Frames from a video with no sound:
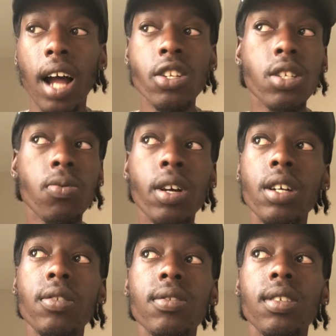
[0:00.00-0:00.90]
just want
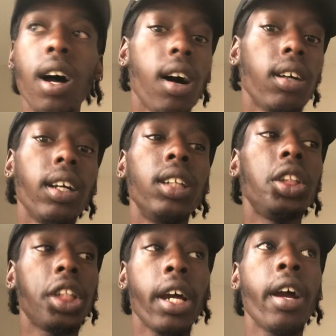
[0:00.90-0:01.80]
to talk
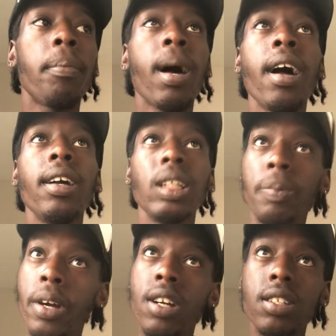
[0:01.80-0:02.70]
and share my
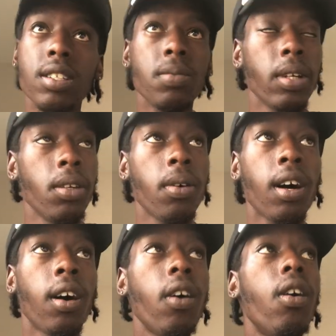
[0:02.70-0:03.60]
experiences with you
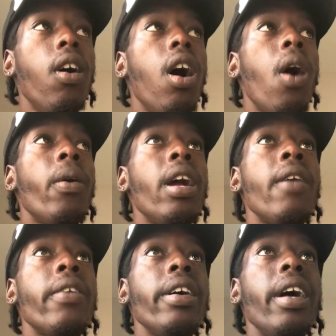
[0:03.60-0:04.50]
all or
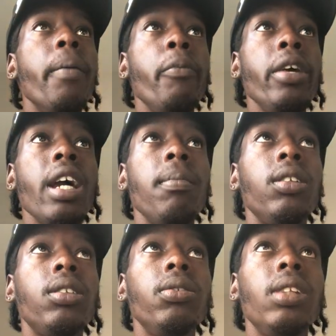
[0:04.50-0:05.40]
whatever, and be able
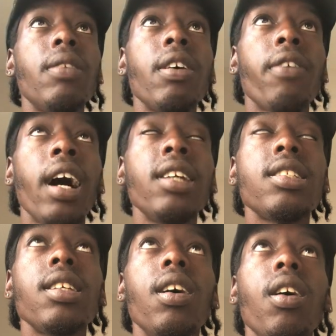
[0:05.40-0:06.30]
to give
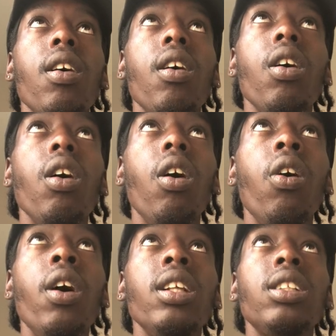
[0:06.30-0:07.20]
advice
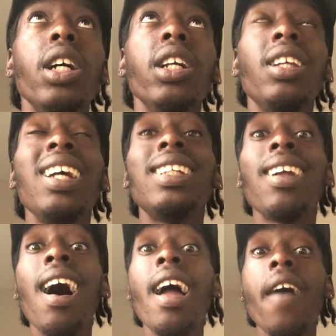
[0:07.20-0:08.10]
on certain things
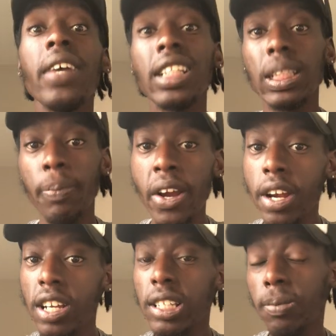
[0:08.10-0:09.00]
that I have
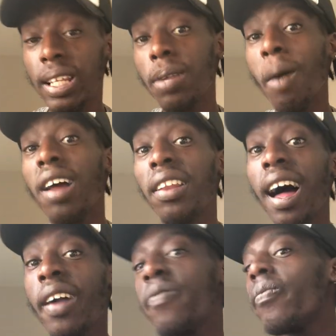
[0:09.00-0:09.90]
experienced within my
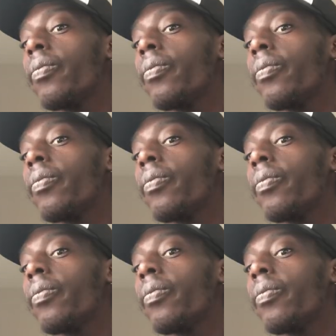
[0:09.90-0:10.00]
life,